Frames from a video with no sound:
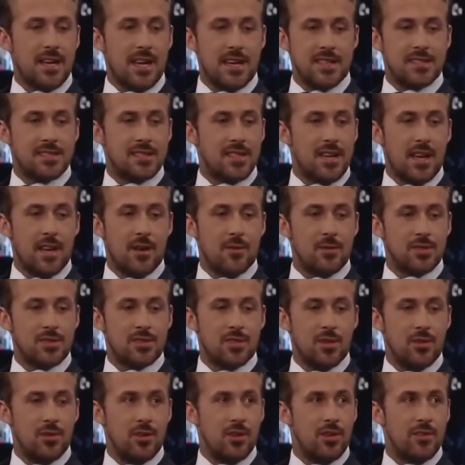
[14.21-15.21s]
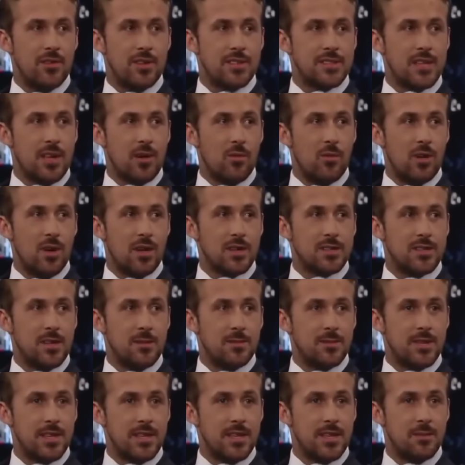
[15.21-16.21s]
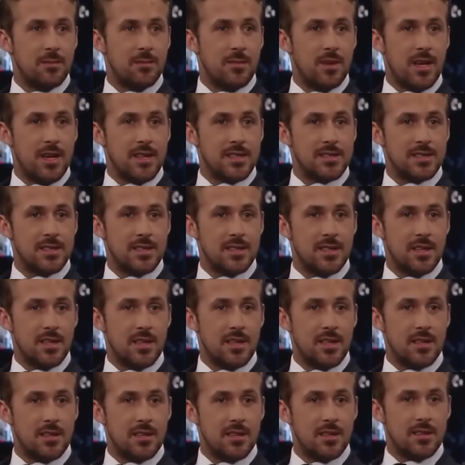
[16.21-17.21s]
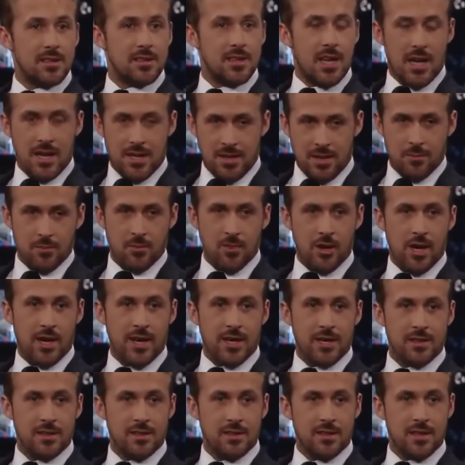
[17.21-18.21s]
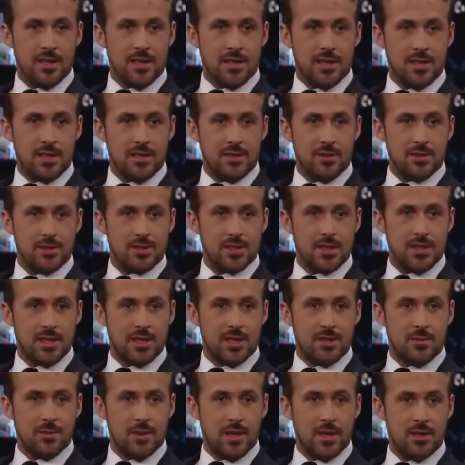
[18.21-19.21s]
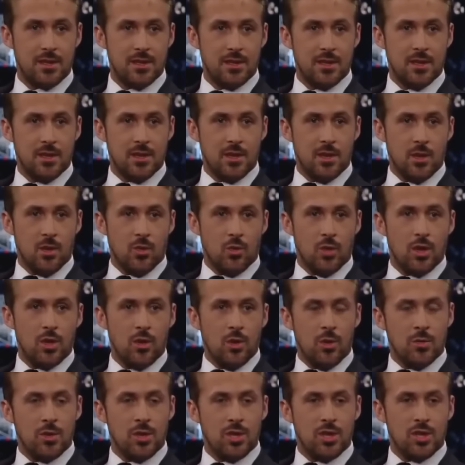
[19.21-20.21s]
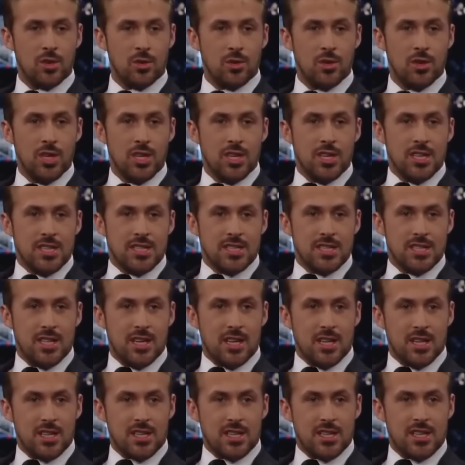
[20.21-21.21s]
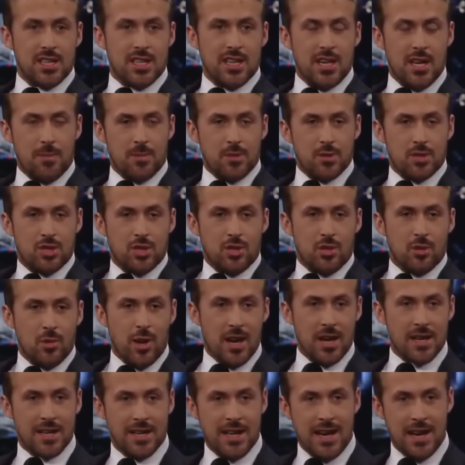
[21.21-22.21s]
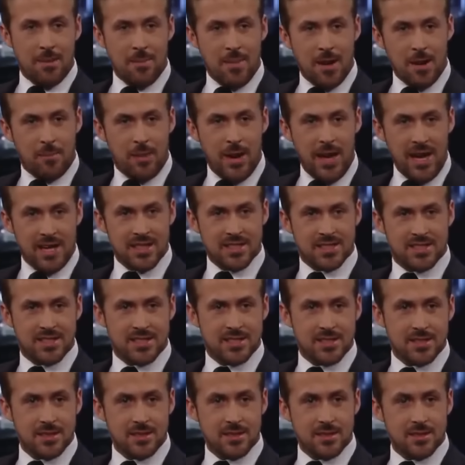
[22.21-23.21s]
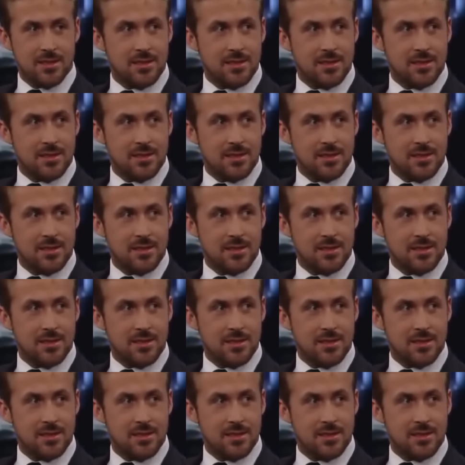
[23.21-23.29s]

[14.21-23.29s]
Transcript: I was so nervous. I walked up to him. I said, Don, I'm Ryan. And he went, what do you want me to do? Get up and shoot a rocket out of my pants.